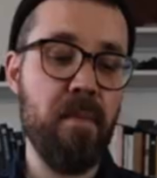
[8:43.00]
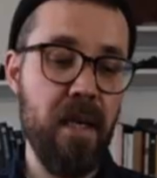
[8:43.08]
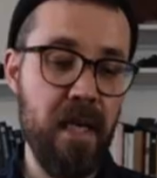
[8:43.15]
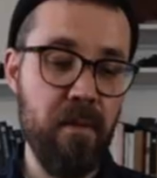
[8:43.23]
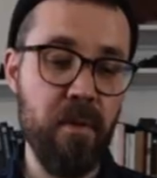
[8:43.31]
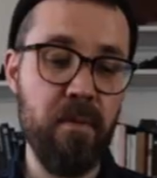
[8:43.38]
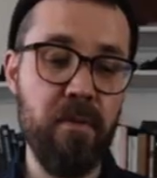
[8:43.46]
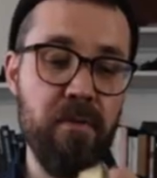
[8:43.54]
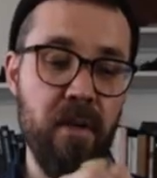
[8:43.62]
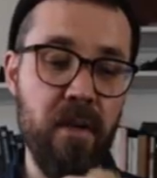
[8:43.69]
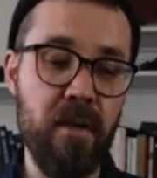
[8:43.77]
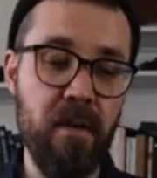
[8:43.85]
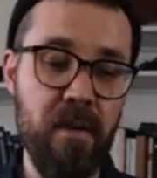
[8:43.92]
But anyway, we've
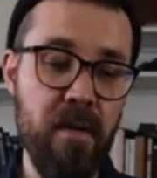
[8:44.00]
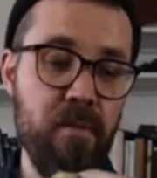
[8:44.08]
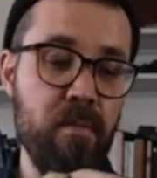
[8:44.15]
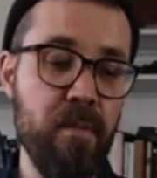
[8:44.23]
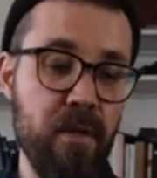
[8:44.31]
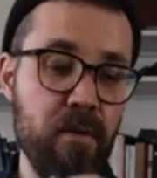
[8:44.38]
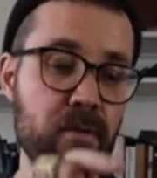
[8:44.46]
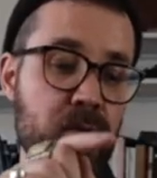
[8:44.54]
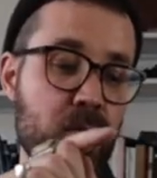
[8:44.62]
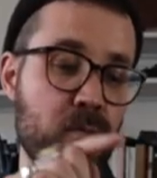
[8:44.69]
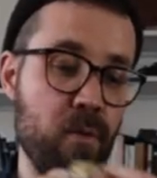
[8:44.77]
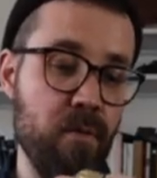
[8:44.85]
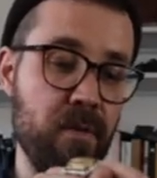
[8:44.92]
got a Karabo Mills
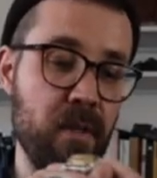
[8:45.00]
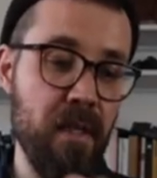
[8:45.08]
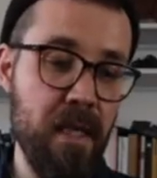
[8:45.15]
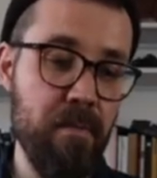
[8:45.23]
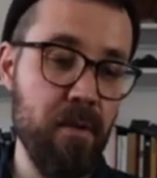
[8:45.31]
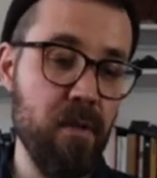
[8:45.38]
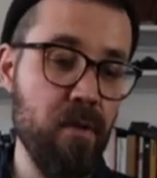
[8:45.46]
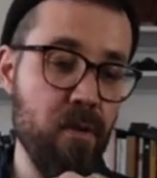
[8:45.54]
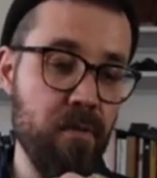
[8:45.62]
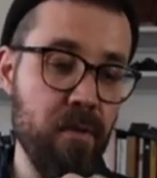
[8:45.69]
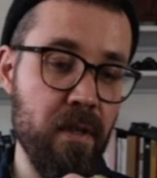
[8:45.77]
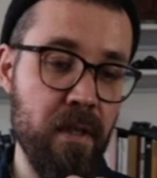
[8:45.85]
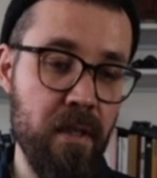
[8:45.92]
woven label
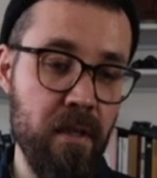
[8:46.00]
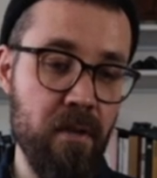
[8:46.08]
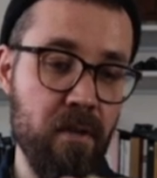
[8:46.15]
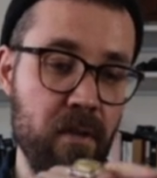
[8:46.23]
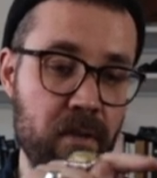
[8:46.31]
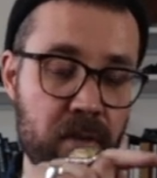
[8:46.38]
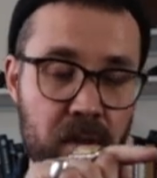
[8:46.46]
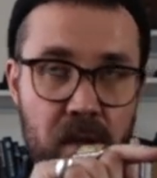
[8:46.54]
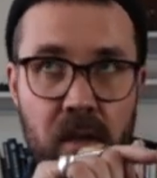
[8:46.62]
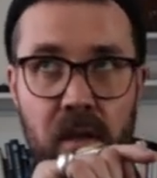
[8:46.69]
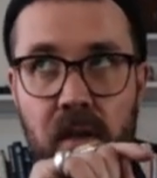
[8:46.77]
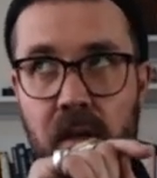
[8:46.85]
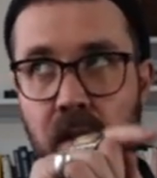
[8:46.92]
over here on
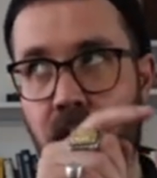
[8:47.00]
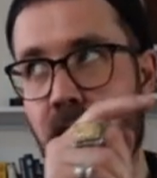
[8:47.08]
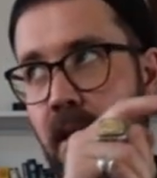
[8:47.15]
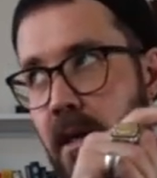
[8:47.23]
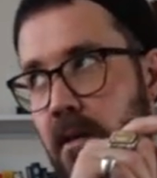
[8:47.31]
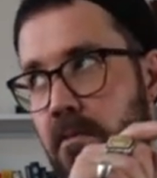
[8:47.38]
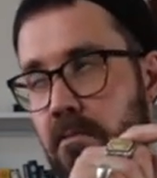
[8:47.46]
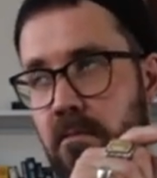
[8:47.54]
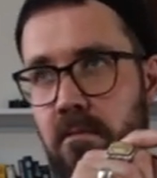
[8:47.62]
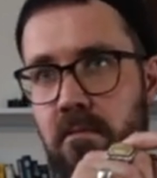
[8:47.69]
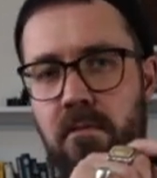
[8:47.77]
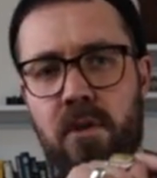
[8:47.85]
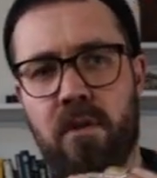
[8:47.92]
the
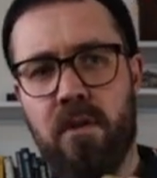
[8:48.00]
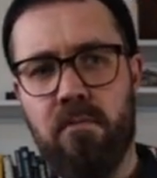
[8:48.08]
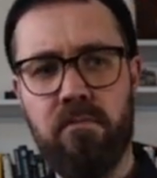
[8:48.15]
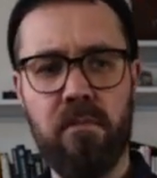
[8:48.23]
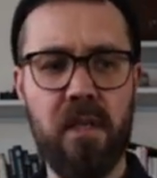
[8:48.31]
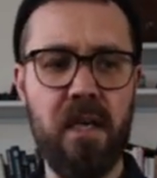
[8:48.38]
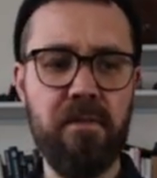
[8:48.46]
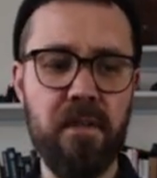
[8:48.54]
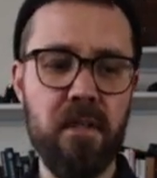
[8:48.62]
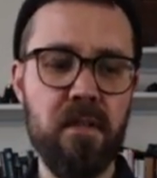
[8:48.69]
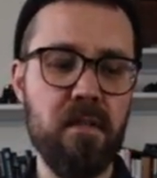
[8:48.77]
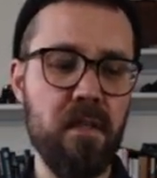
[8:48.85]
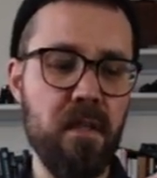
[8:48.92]

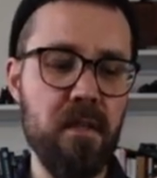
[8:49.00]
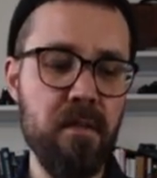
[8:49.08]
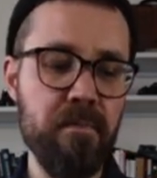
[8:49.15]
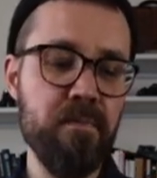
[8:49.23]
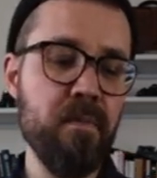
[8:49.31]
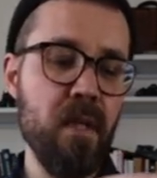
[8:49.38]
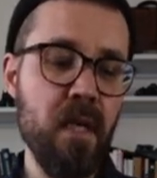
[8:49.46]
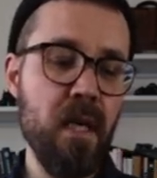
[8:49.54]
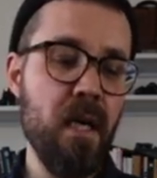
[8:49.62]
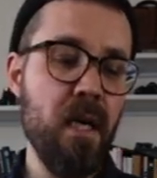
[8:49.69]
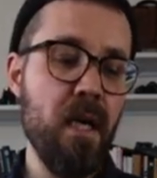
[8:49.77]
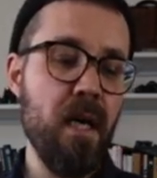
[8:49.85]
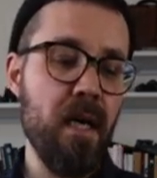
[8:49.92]
left-hand side.
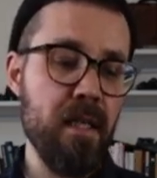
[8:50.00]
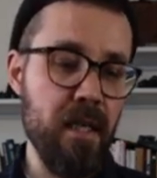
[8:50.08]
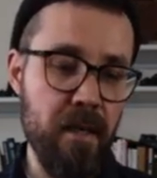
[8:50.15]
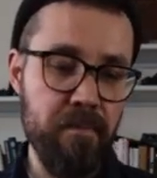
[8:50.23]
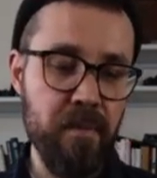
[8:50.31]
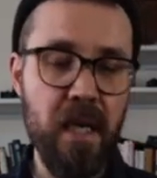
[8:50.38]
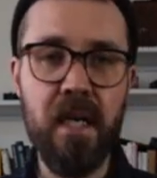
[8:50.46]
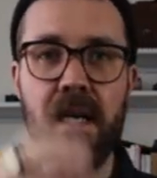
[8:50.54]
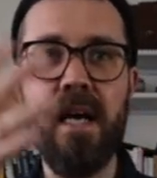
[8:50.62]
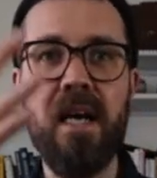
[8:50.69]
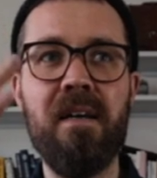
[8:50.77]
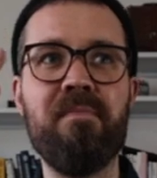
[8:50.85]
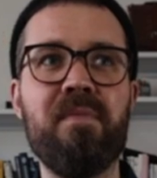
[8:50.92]
Yeah,
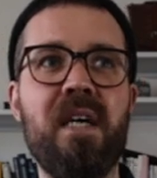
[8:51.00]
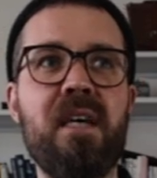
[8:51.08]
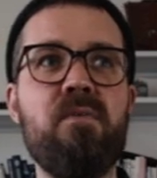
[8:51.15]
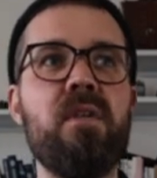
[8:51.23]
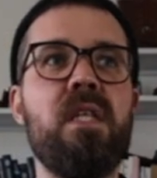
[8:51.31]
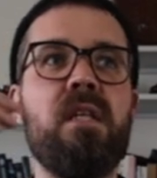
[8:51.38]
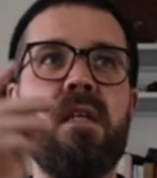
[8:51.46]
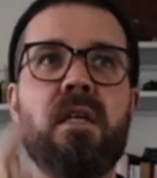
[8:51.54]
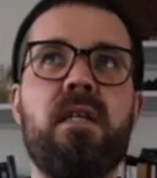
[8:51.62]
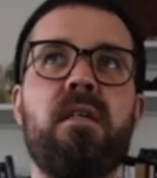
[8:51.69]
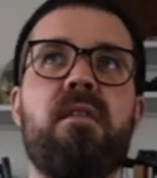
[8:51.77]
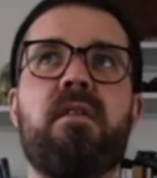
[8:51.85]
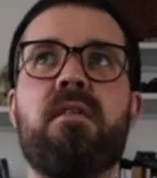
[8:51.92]
I really
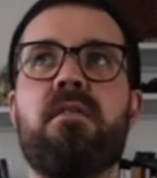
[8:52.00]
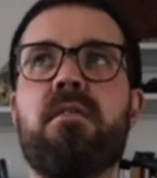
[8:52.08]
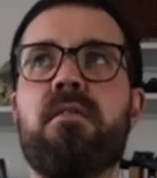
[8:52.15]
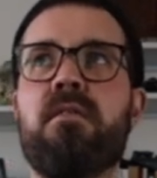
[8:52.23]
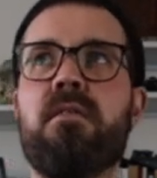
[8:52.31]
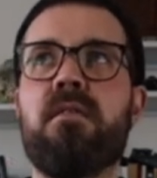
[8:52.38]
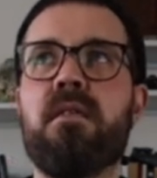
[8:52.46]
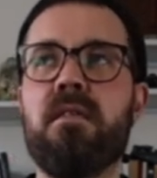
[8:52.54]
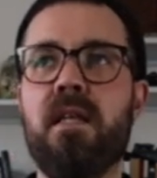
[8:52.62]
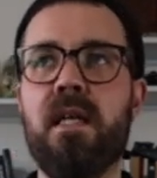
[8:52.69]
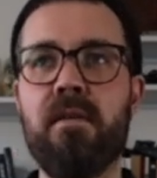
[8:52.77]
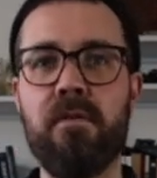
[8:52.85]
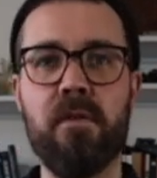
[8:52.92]
like this
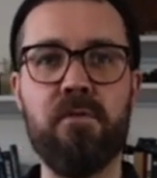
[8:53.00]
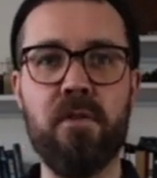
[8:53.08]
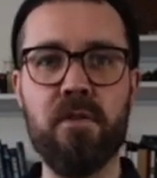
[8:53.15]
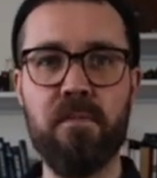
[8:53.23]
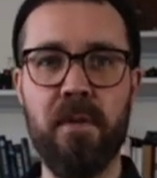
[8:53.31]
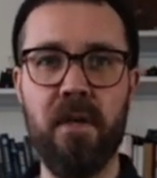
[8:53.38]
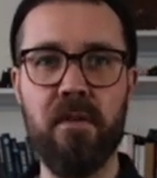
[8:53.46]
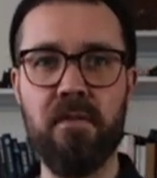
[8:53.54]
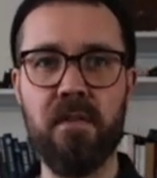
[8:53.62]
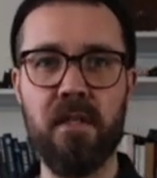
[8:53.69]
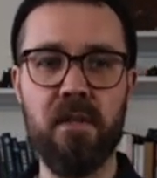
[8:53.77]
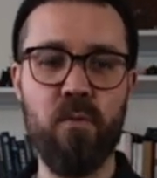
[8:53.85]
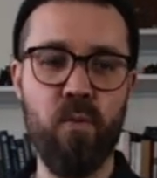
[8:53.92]
level of
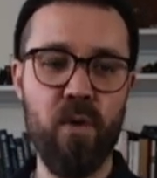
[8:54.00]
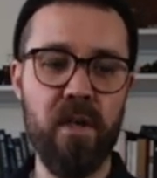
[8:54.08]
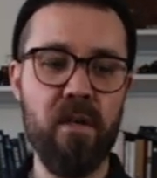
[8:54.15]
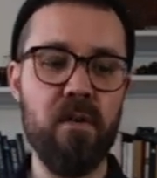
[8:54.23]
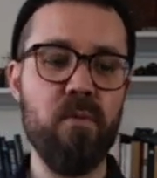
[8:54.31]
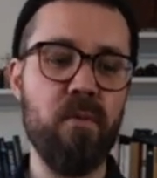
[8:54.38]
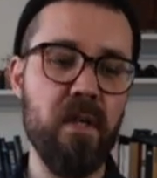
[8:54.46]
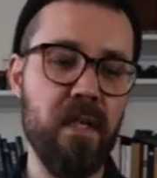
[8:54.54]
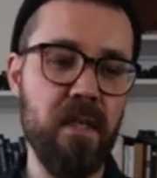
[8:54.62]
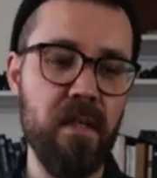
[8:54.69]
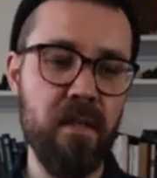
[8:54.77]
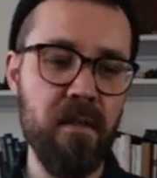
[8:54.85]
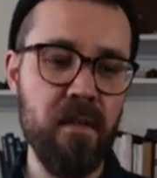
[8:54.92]
transparency where
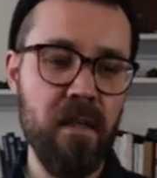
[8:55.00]
we